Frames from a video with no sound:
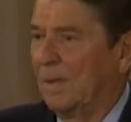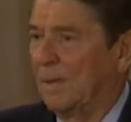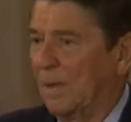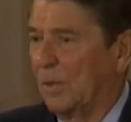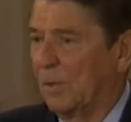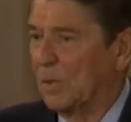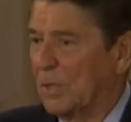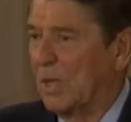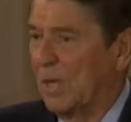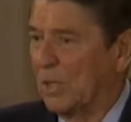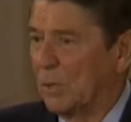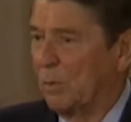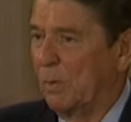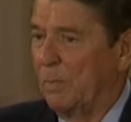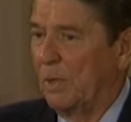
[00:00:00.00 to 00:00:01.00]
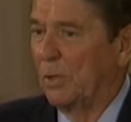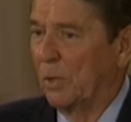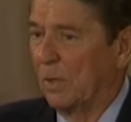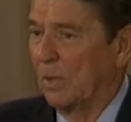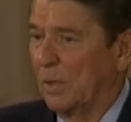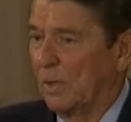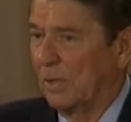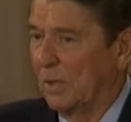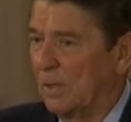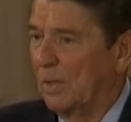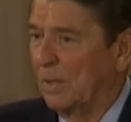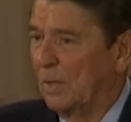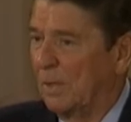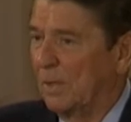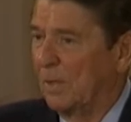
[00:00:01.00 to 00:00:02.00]
that those guns would be turned
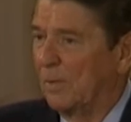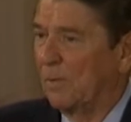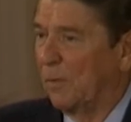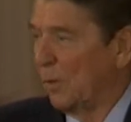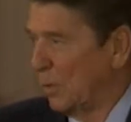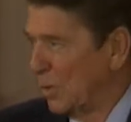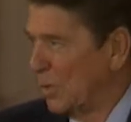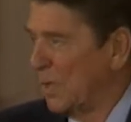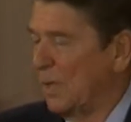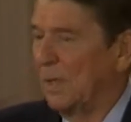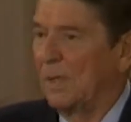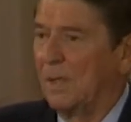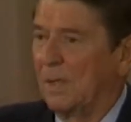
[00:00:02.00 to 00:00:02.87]
first